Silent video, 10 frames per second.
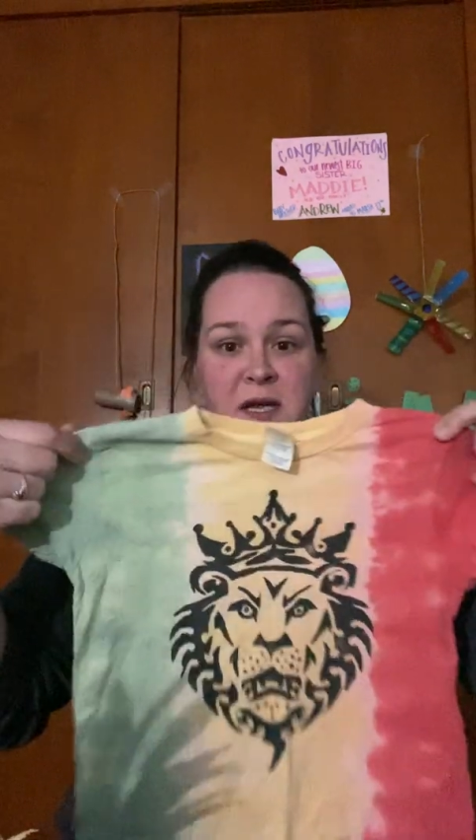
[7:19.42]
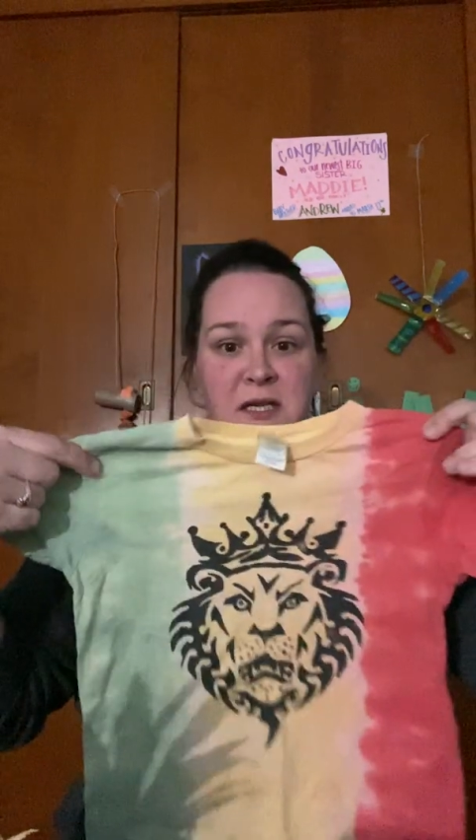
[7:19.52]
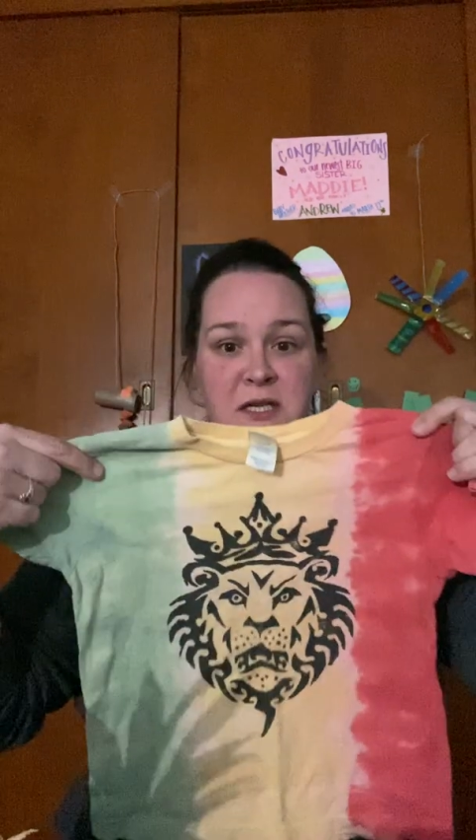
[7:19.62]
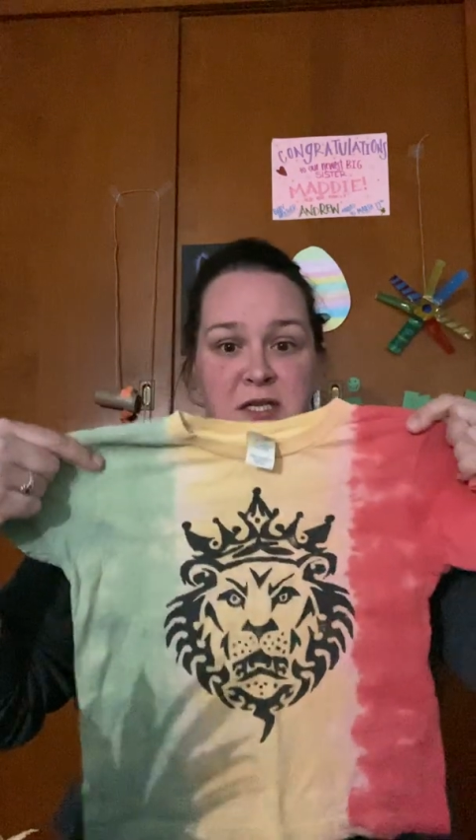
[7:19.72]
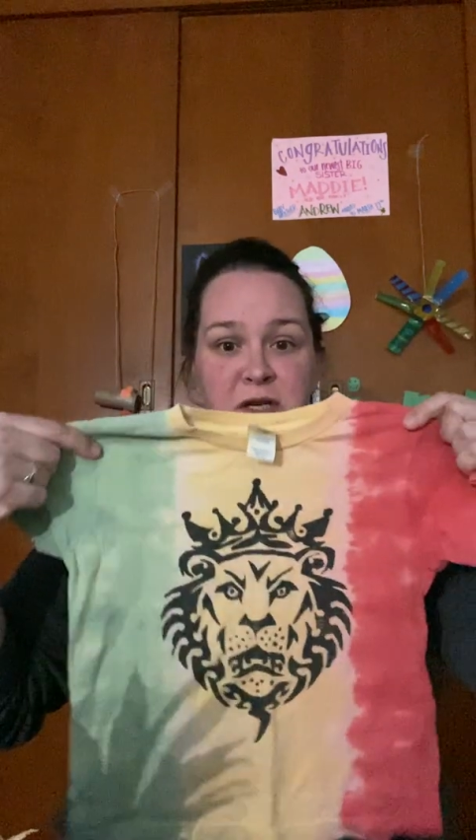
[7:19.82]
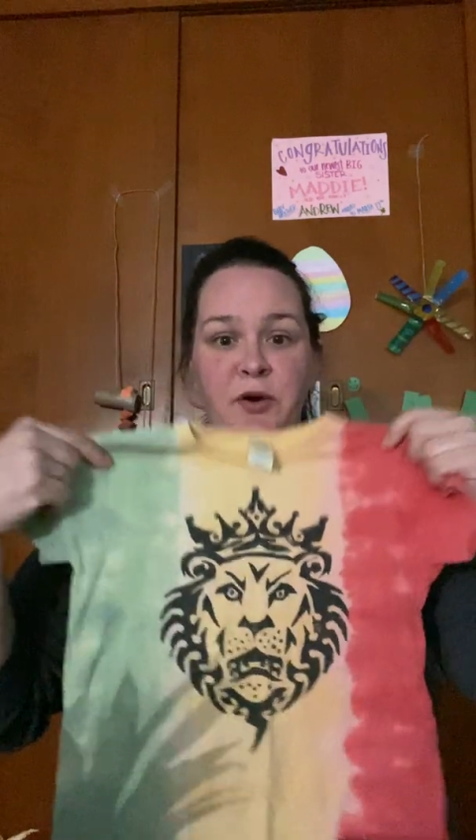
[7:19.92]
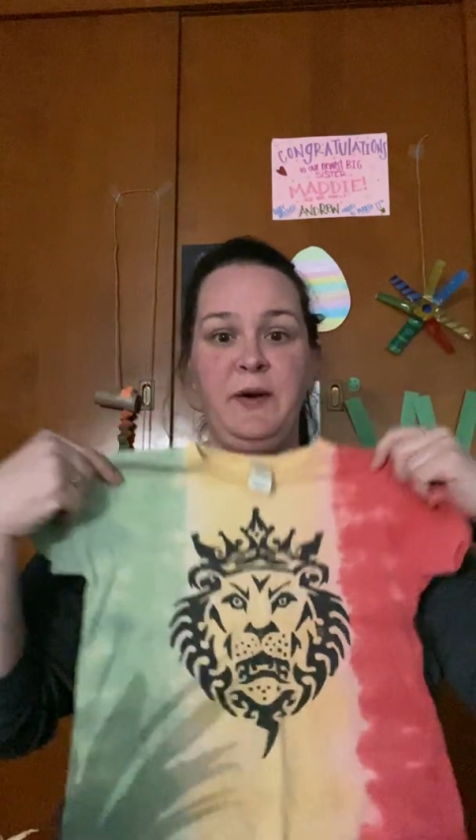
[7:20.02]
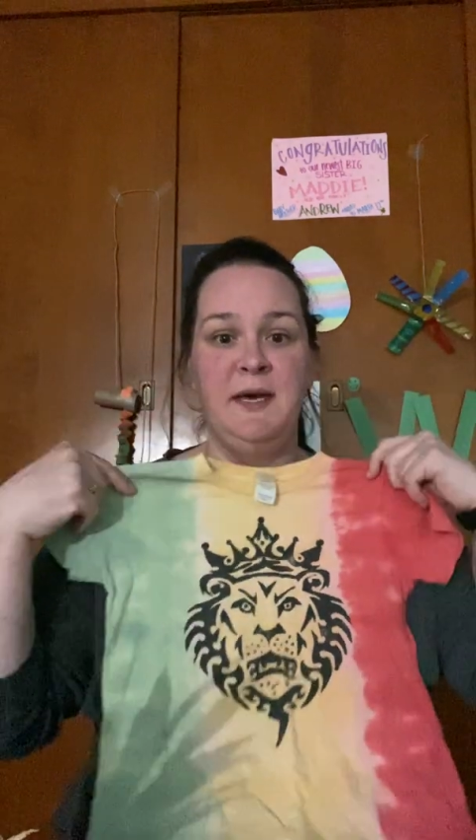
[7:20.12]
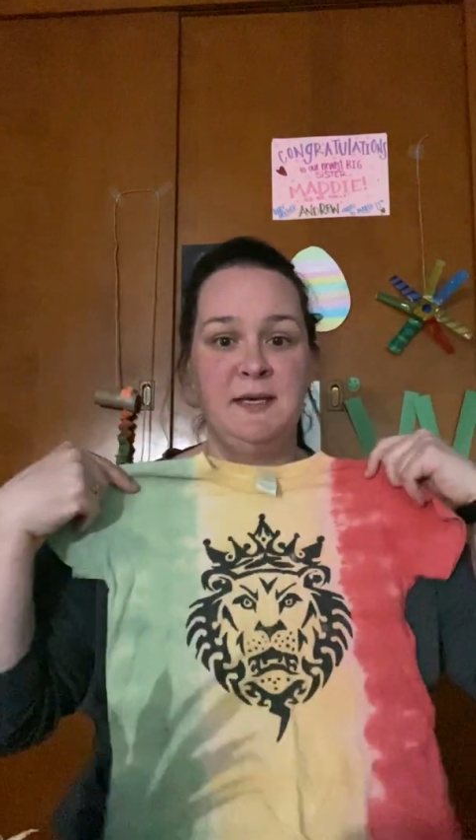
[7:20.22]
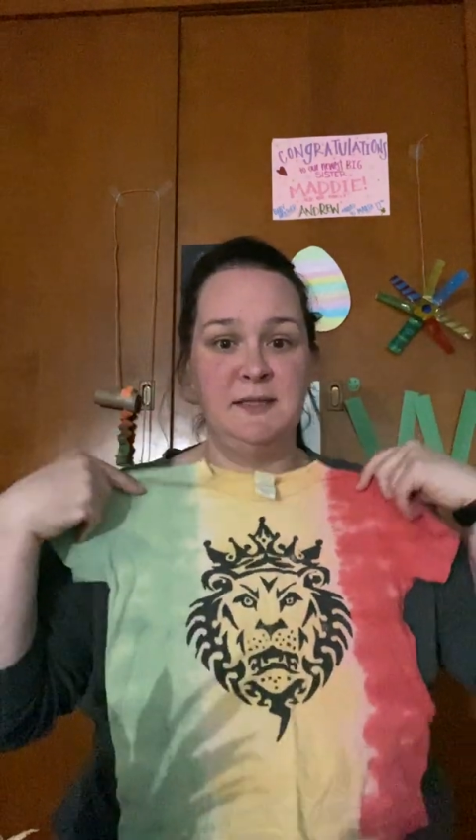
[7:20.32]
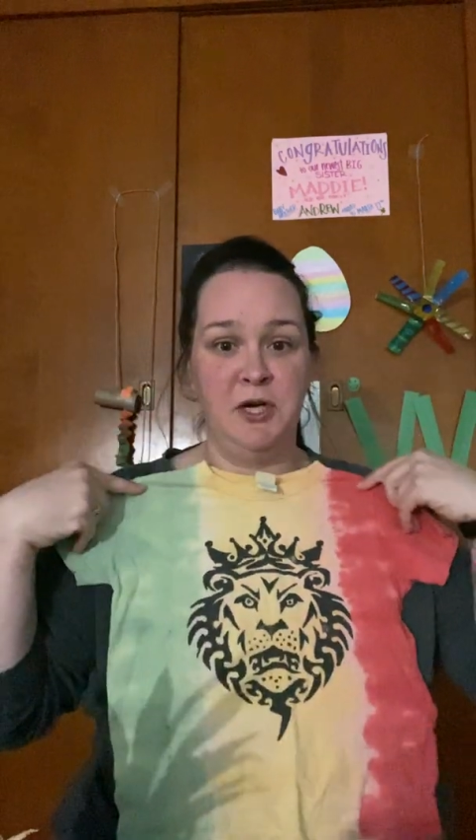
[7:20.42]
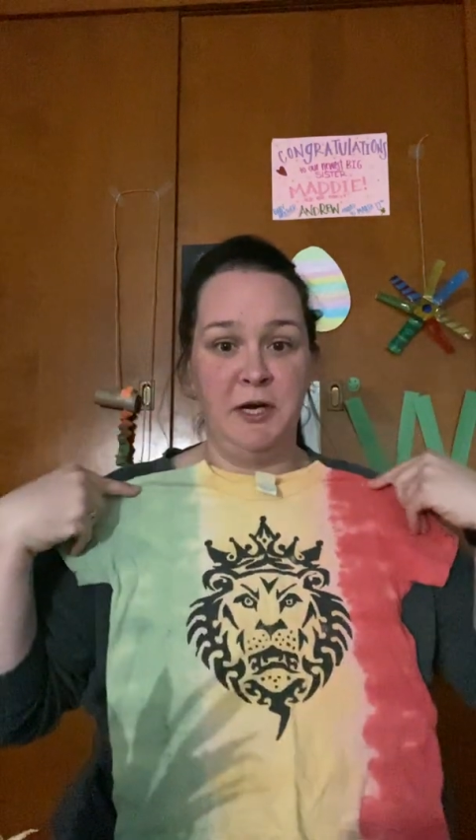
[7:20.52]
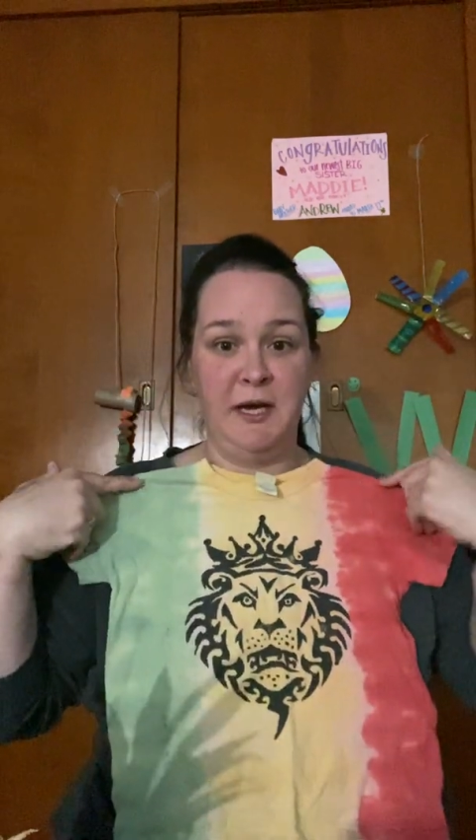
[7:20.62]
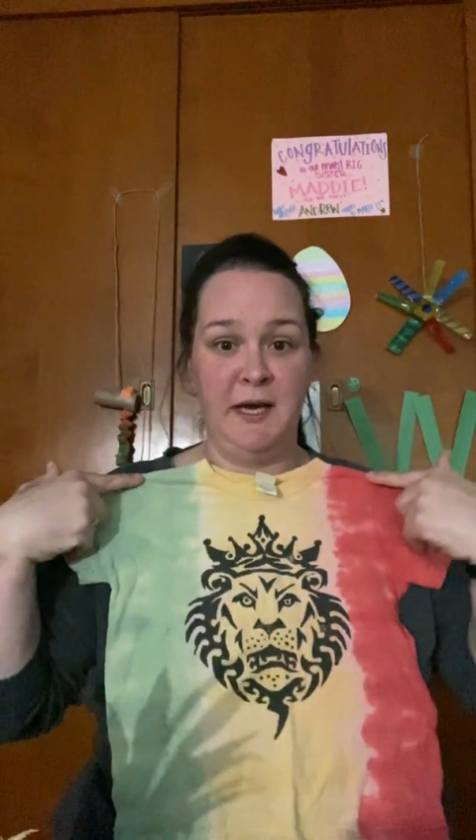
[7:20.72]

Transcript: need to do is you're gonna